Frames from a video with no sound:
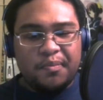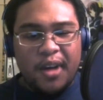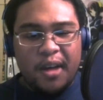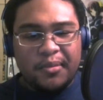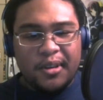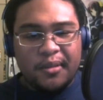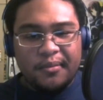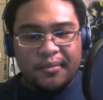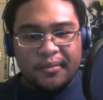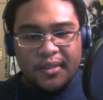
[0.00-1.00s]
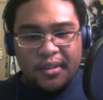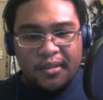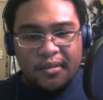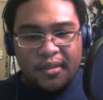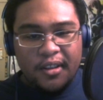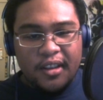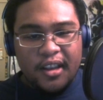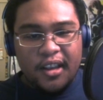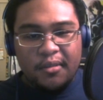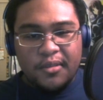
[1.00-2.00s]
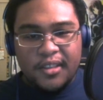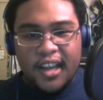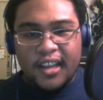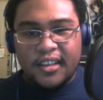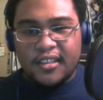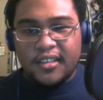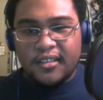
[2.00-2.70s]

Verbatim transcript: popped up. What in the hell was that?